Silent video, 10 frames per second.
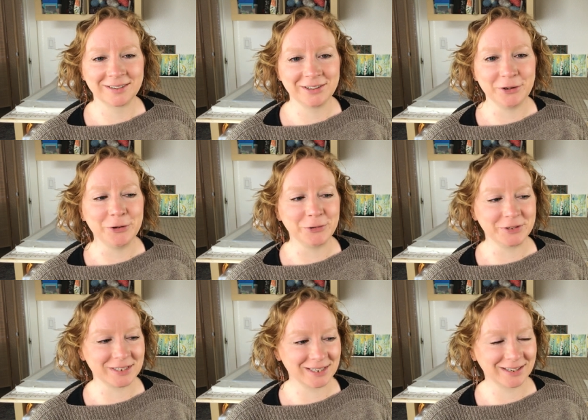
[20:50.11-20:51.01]

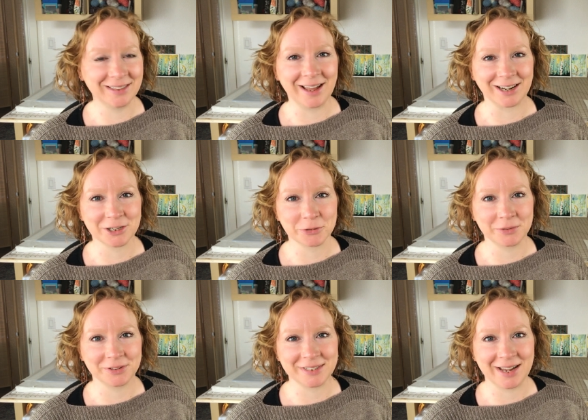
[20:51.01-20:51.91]
used the
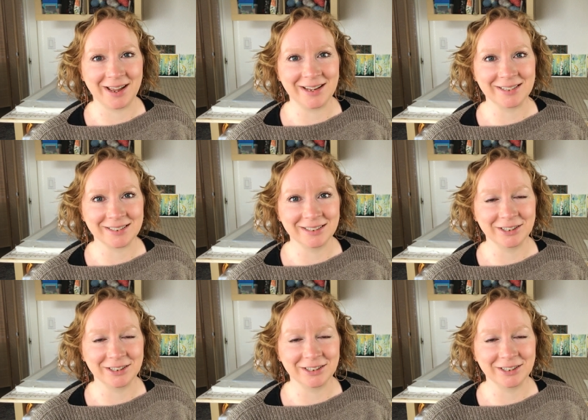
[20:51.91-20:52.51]
actual dyes